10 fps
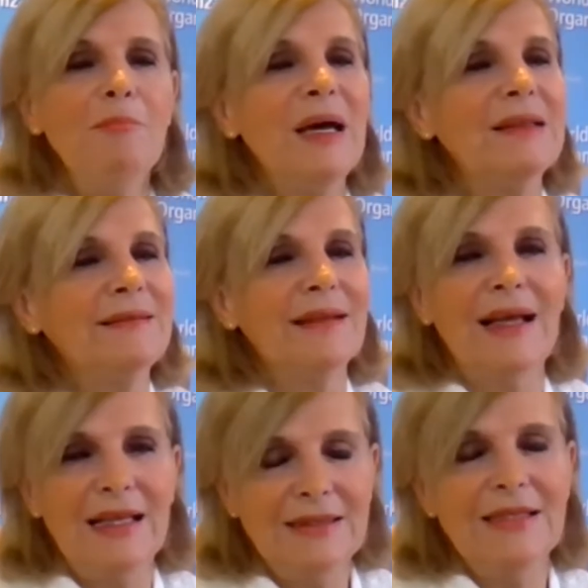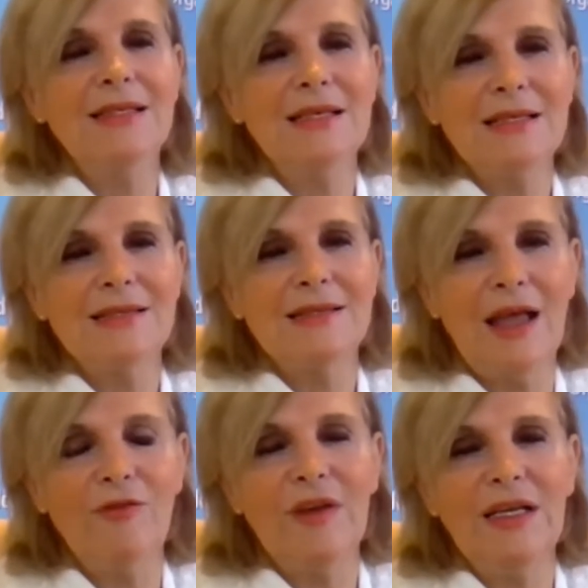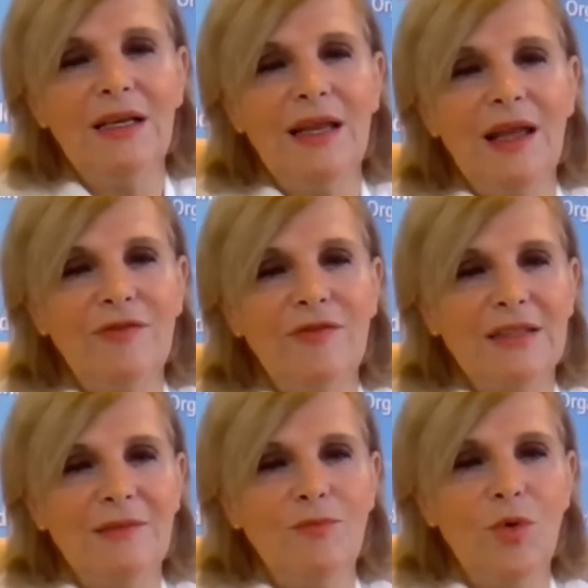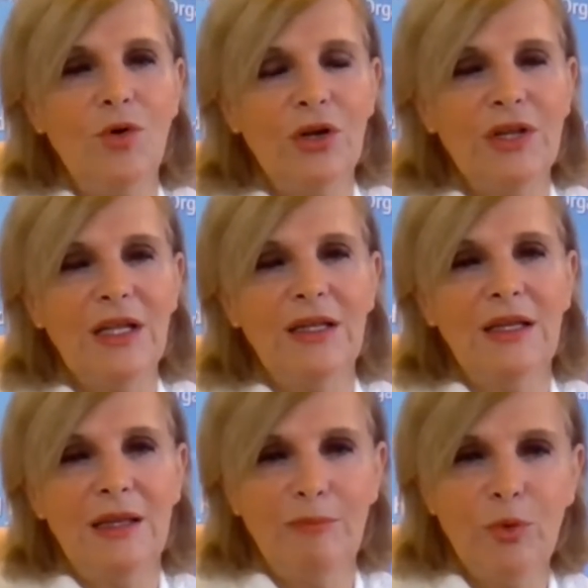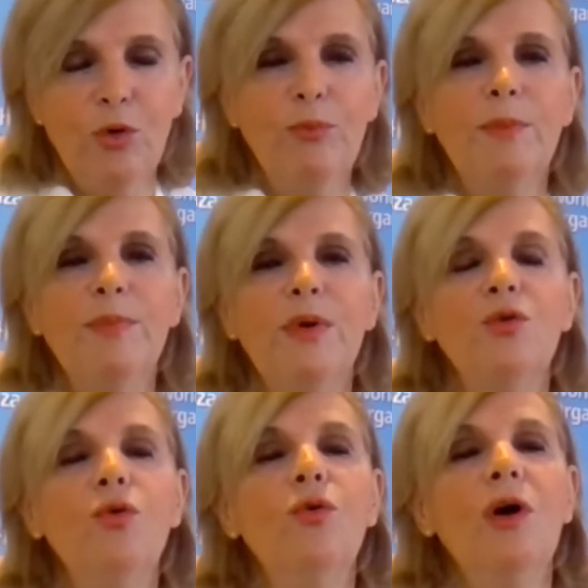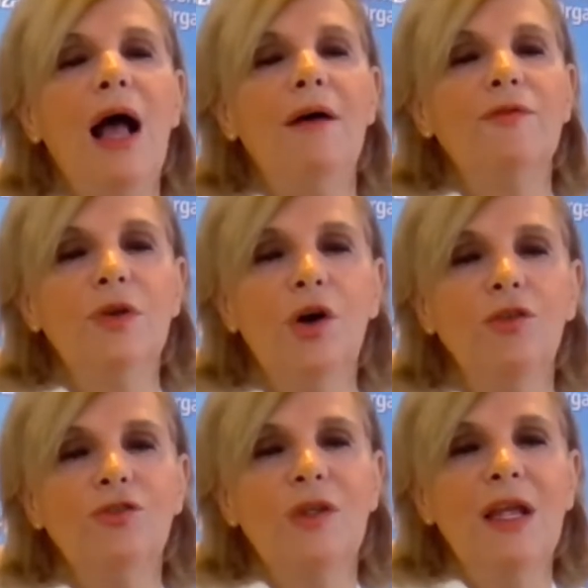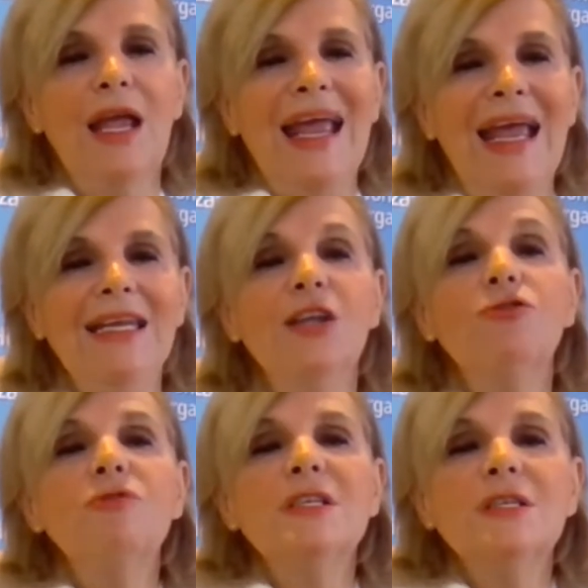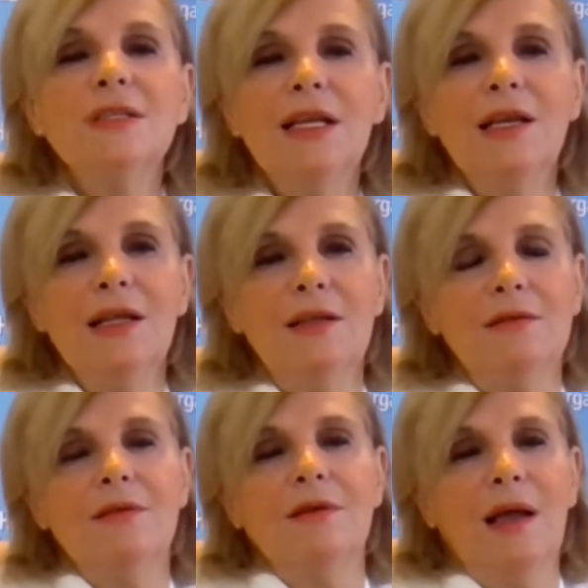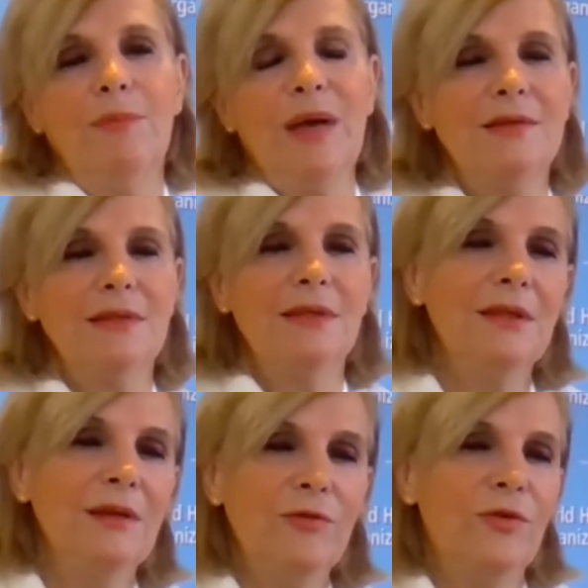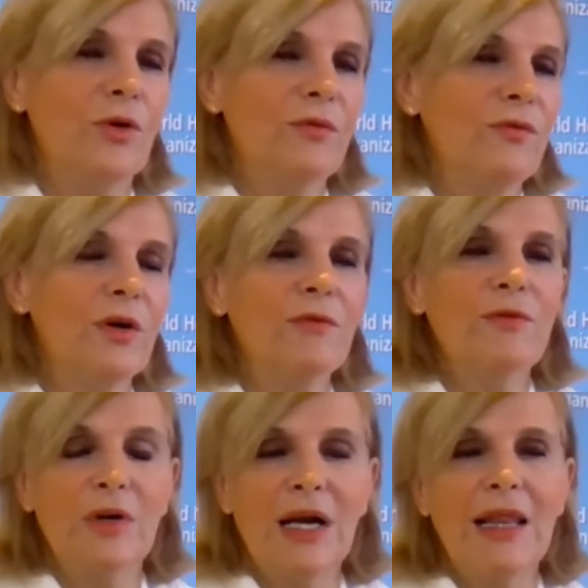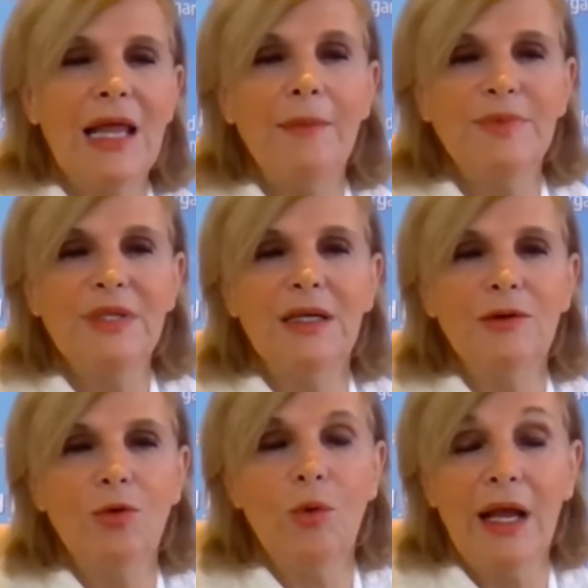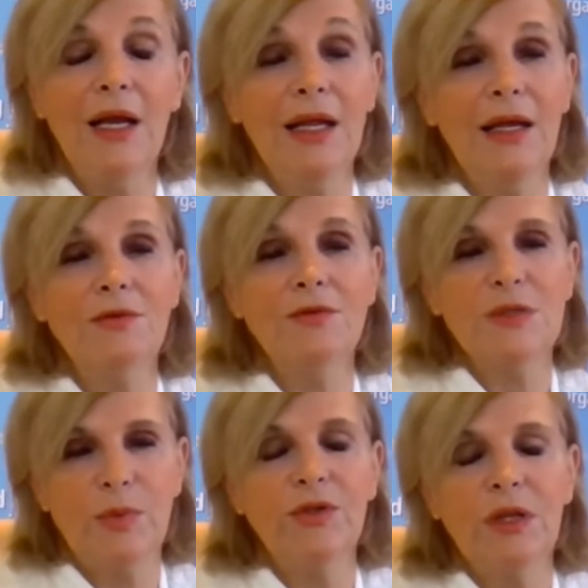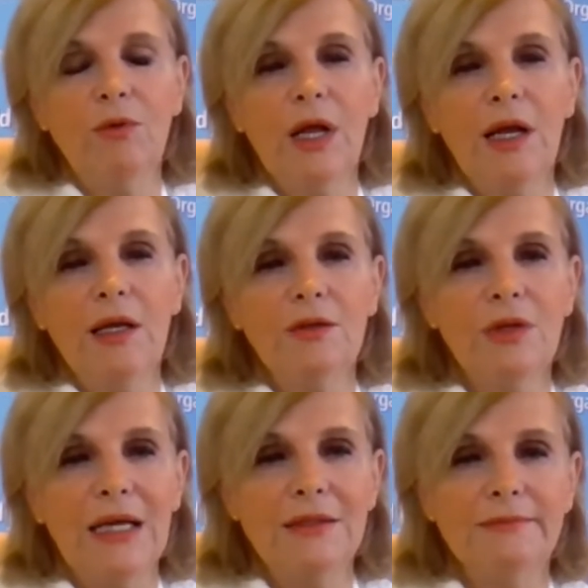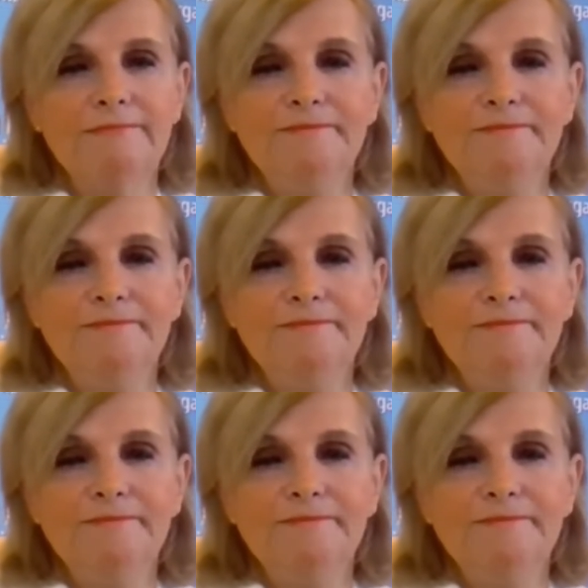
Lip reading: But this is definitely affecting more the poor people who have not any resilient capacity for adapting quickly and responding quickly to that.